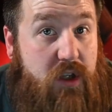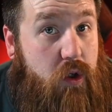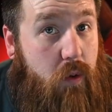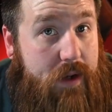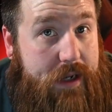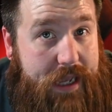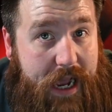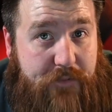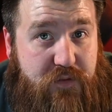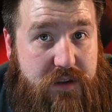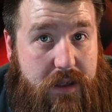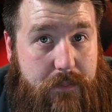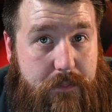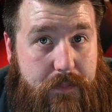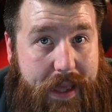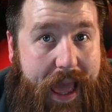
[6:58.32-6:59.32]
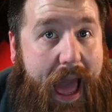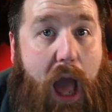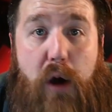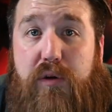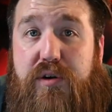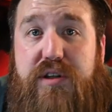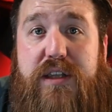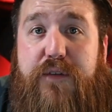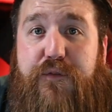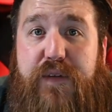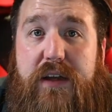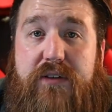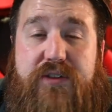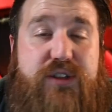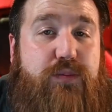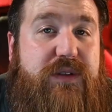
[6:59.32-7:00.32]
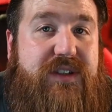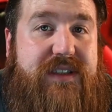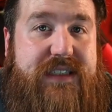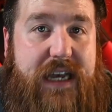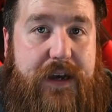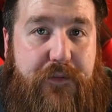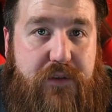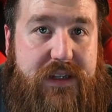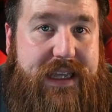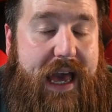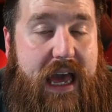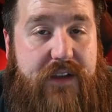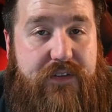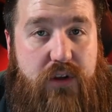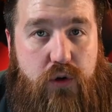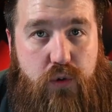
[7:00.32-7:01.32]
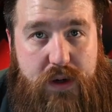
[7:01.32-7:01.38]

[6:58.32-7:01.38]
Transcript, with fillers: Going after them out into the fields was definitely out of the